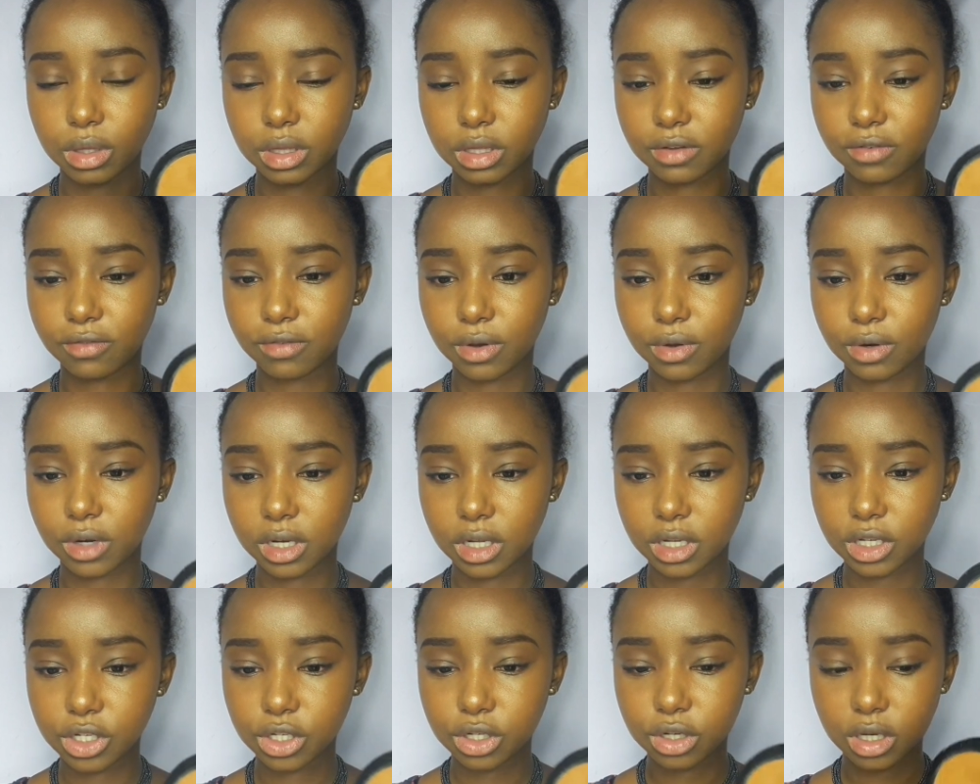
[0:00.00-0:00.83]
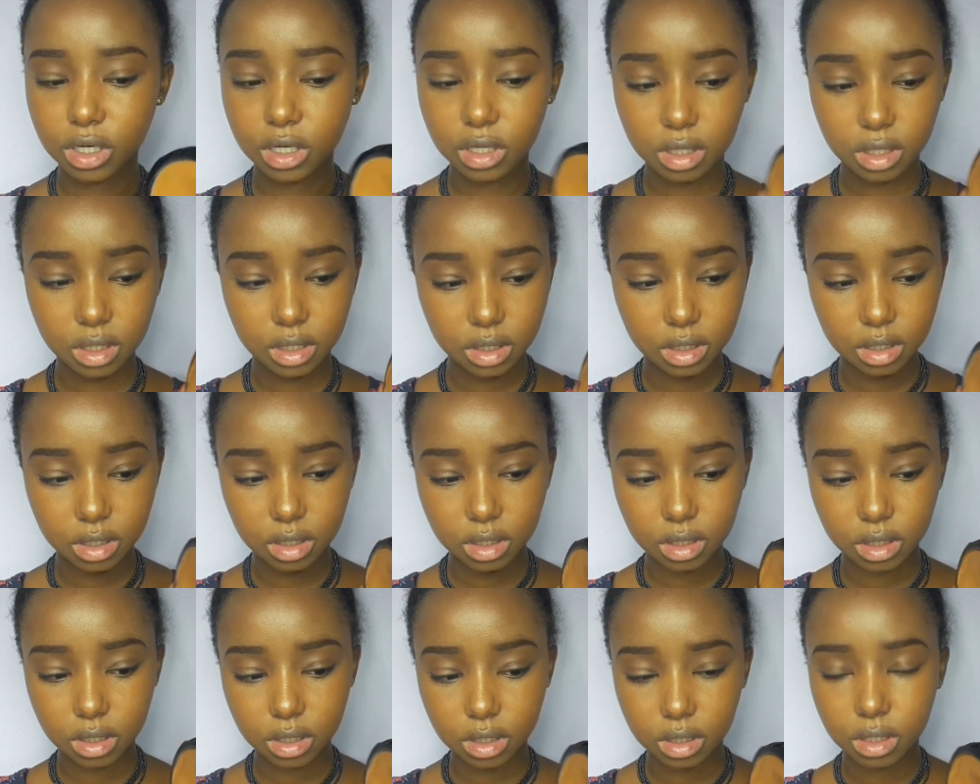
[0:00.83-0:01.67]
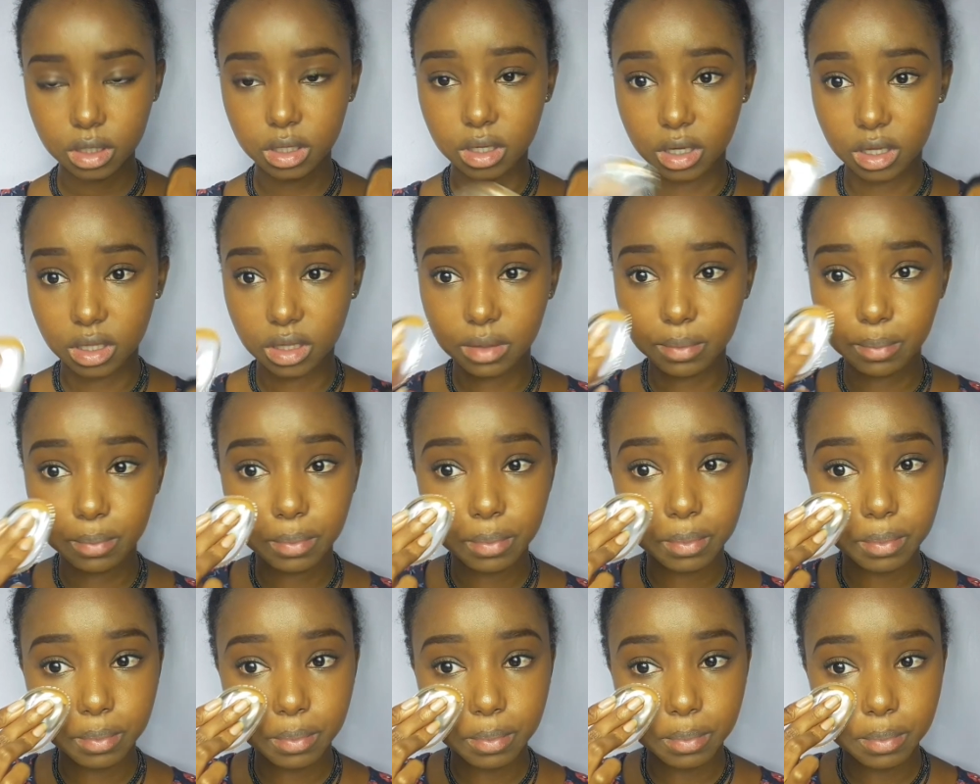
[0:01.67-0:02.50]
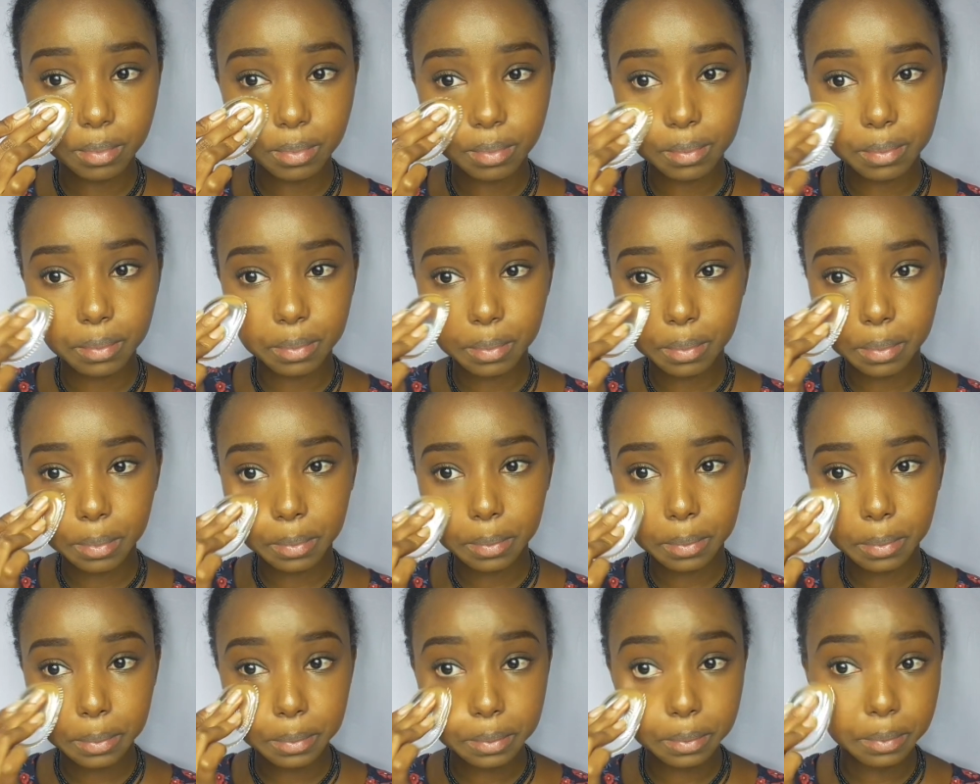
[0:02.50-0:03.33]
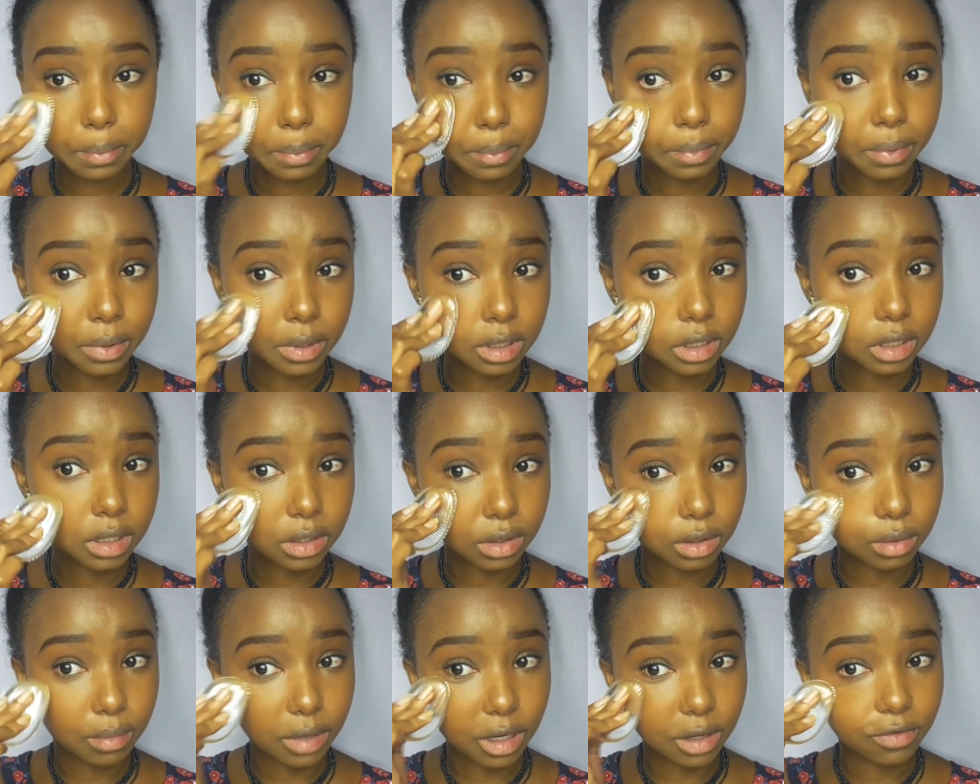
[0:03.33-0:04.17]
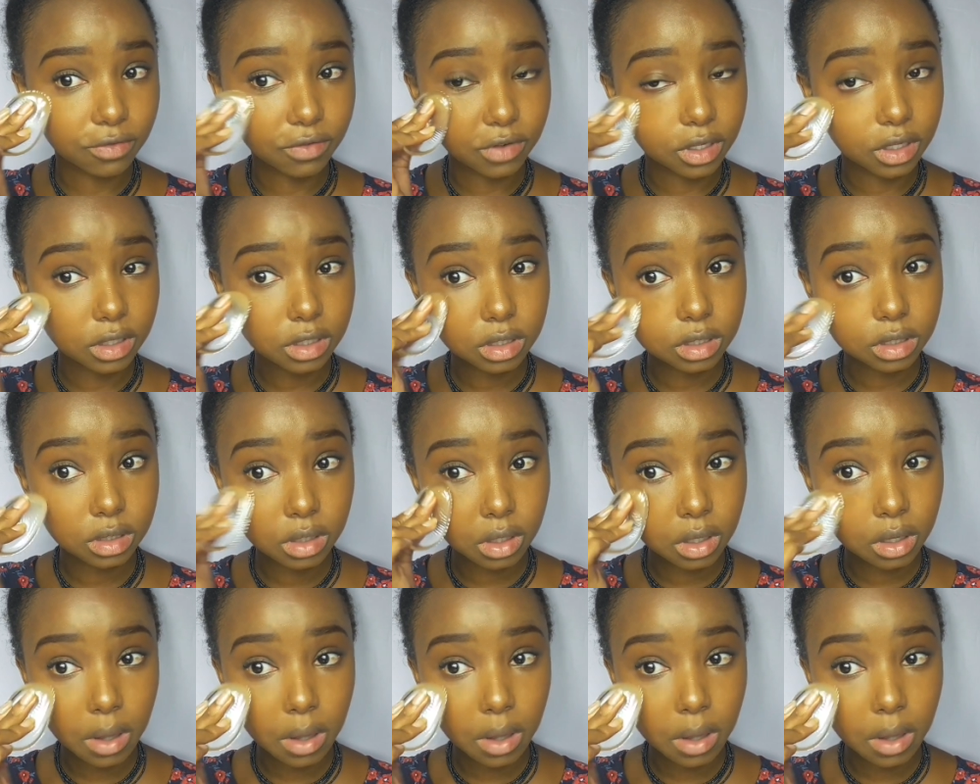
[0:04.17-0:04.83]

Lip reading: on the foundation and then put it on my face.